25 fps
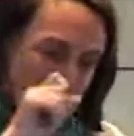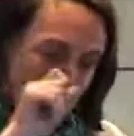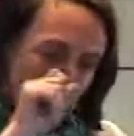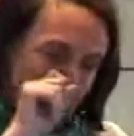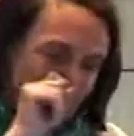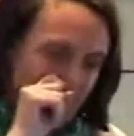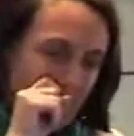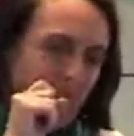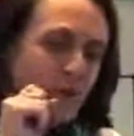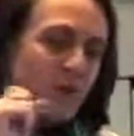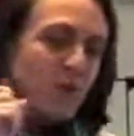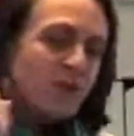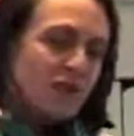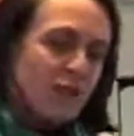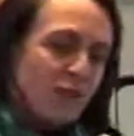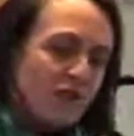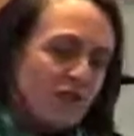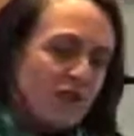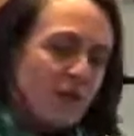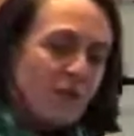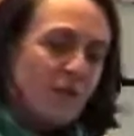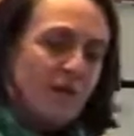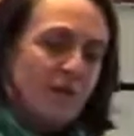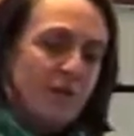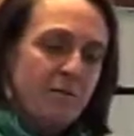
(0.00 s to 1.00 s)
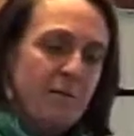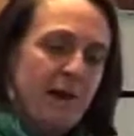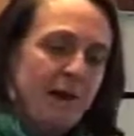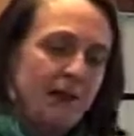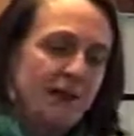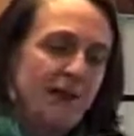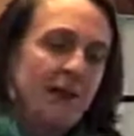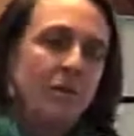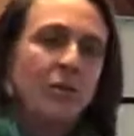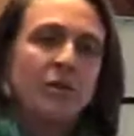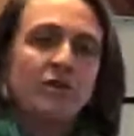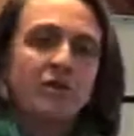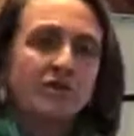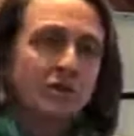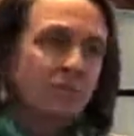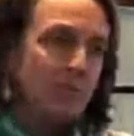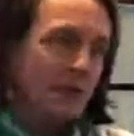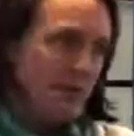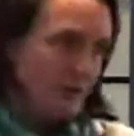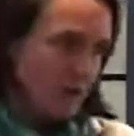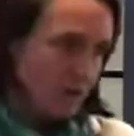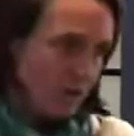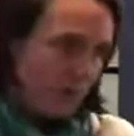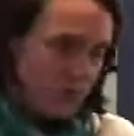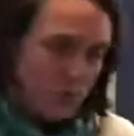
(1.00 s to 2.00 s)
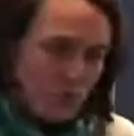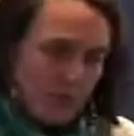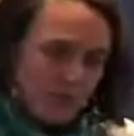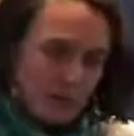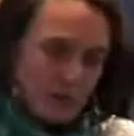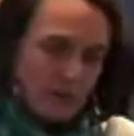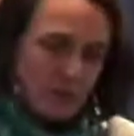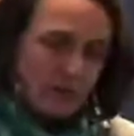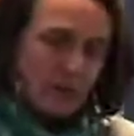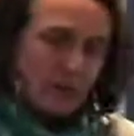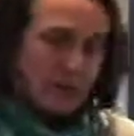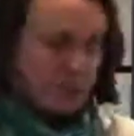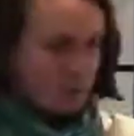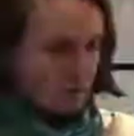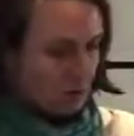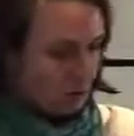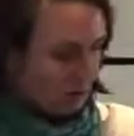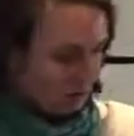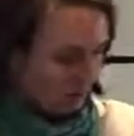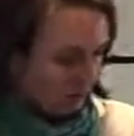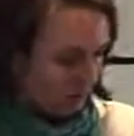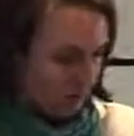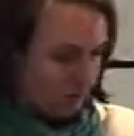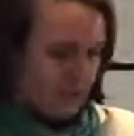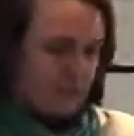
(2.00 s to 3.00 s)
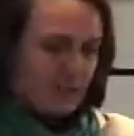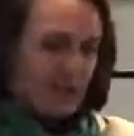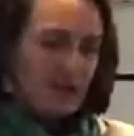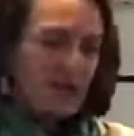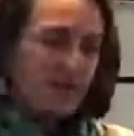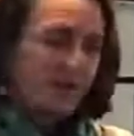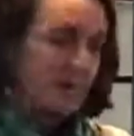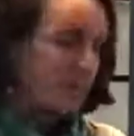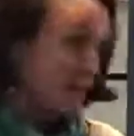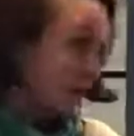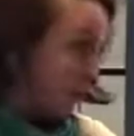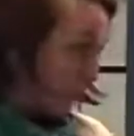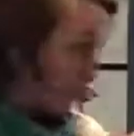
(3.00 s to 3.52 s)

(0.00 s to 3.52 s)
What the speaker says: And there was also feedback they wanted better reporting tools, quite understandably.